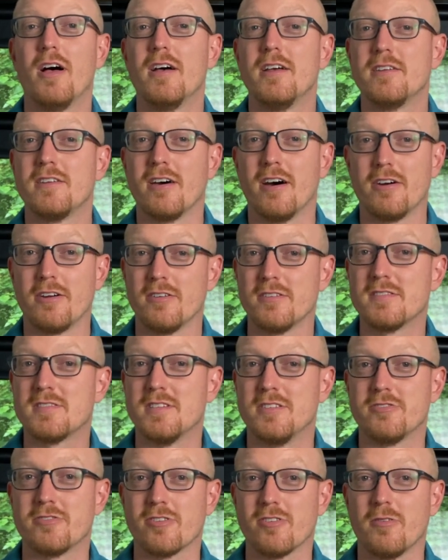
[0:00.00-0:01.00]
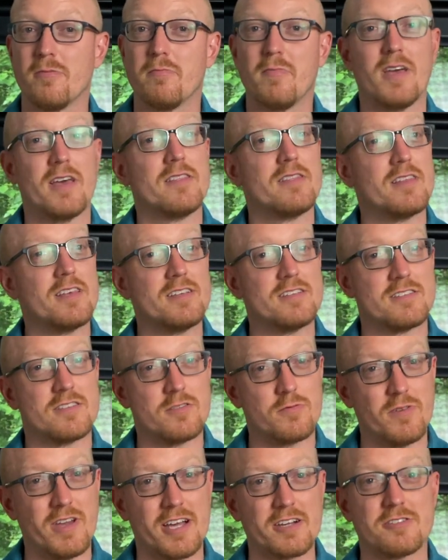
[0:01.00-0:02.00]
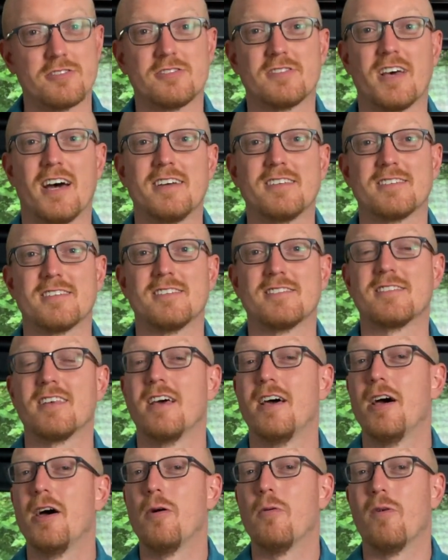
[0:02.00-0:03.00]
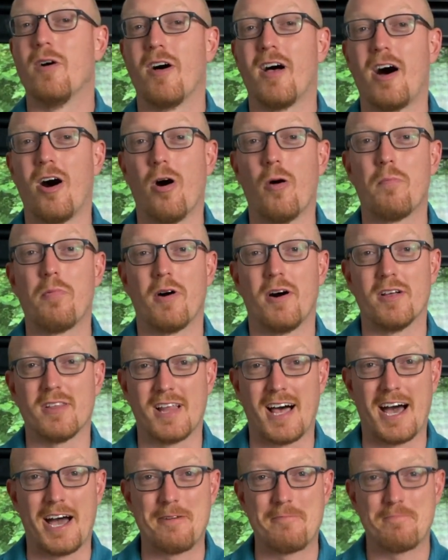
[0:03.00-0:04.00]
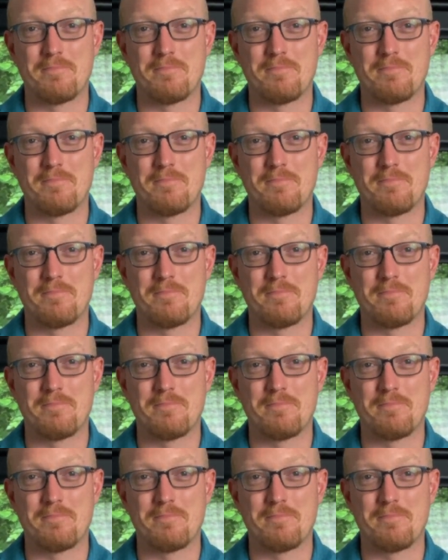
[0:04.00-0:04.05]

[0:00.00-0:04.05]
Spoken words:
tunnel syndrome, and these 3 exercises will help a lot.